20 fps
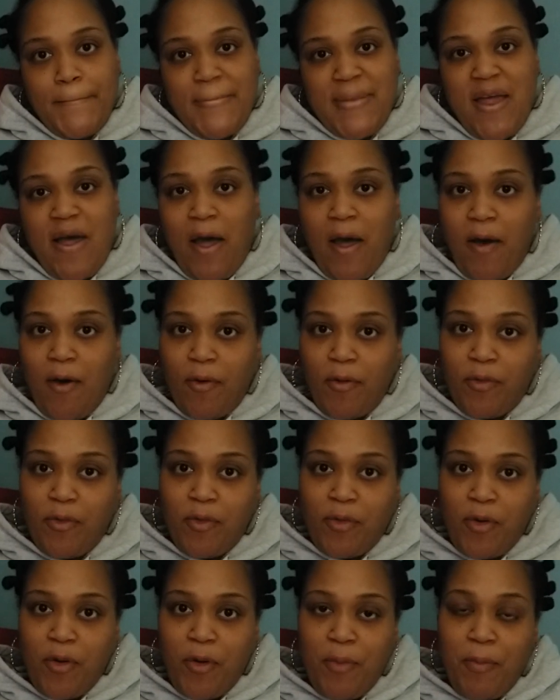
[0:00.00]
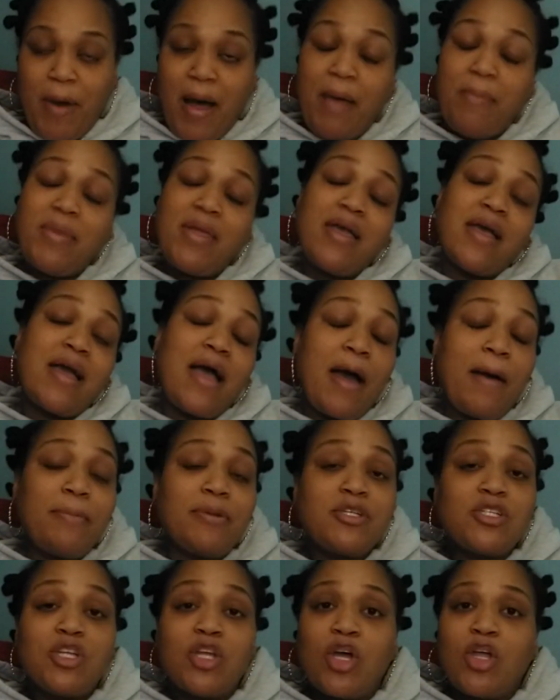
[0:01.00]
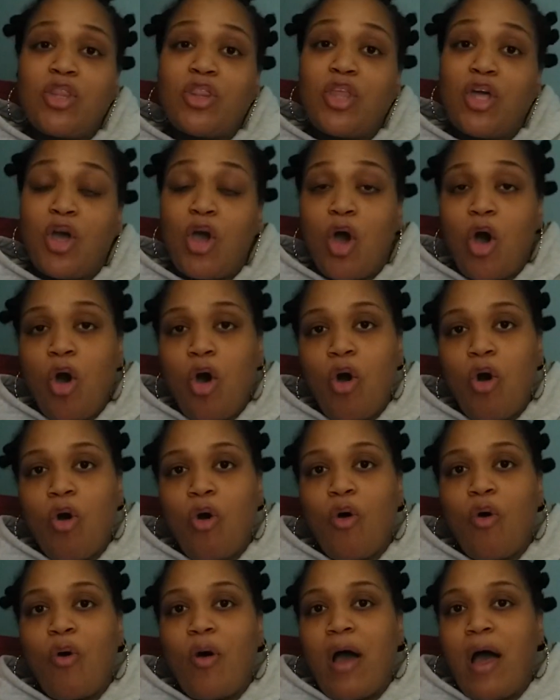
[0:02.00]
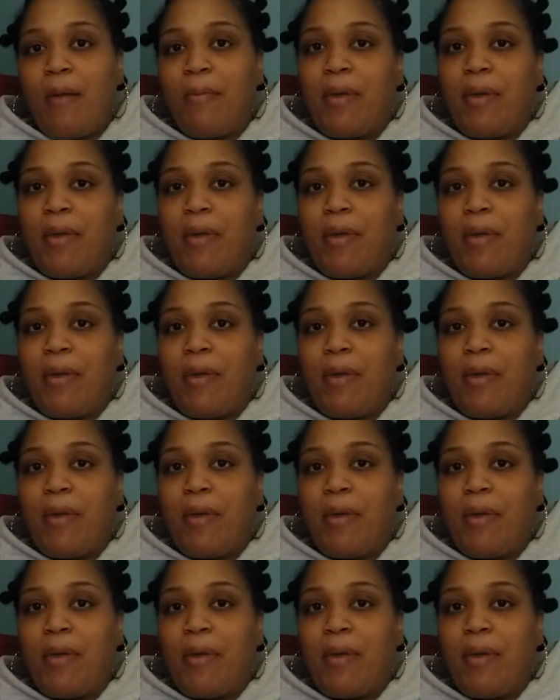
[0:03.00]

Now, by me accomplishing the goal,